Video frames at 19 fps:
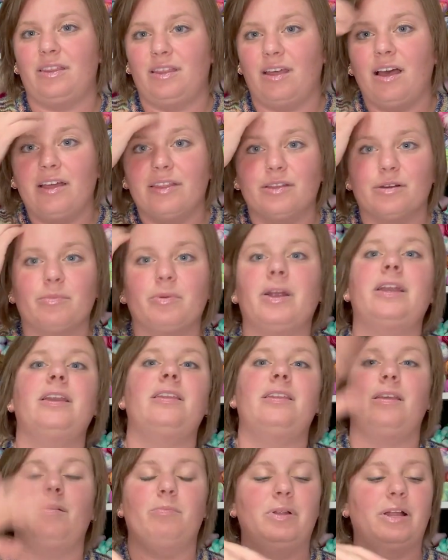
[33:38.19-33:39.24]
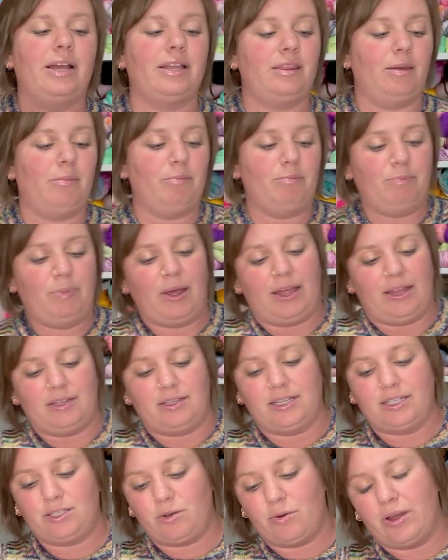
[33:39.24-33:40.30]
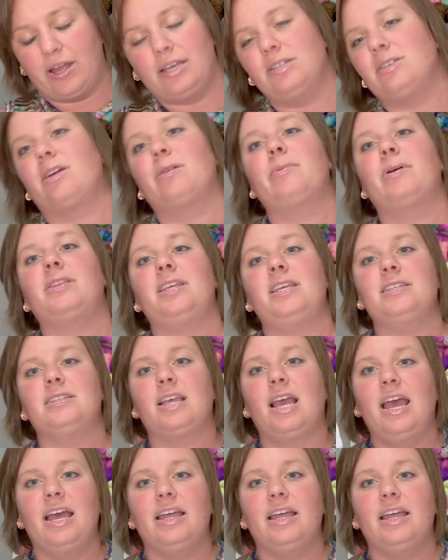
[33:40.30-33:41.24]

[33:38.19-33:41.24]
the other braid and then plied them. But let's go ahead and talk about these.